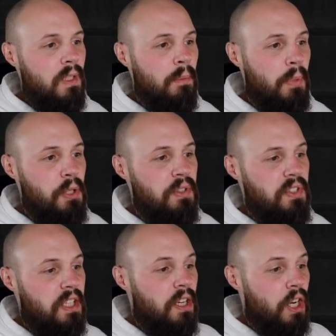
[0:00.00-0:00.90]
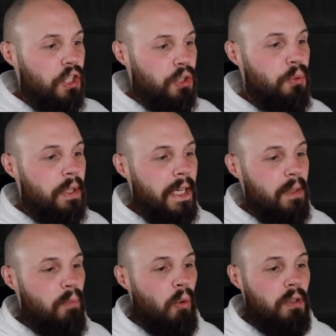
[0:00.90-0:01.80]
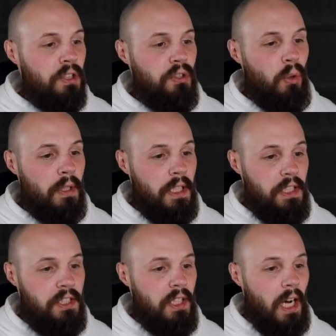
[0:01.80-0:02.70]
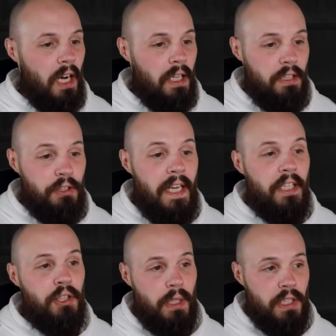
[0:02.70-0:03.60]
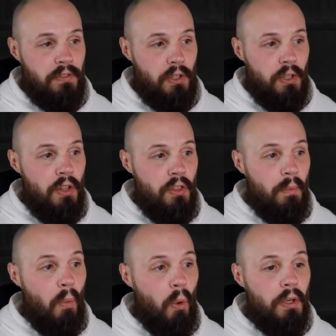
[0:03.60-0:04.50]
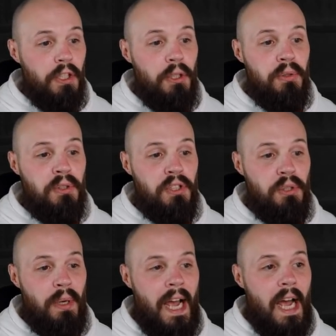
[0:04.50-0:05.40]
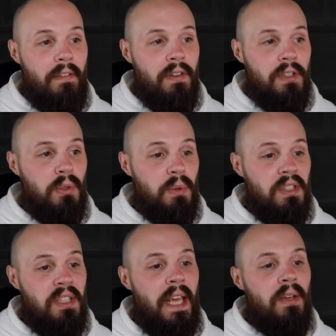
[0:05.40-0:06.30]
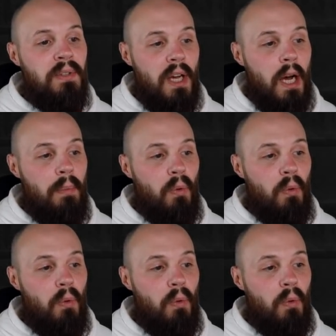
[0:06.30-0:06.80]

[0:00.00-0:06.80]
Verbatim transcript: but you can see you get more storage uh, and data transfer the more users you have. So it scales up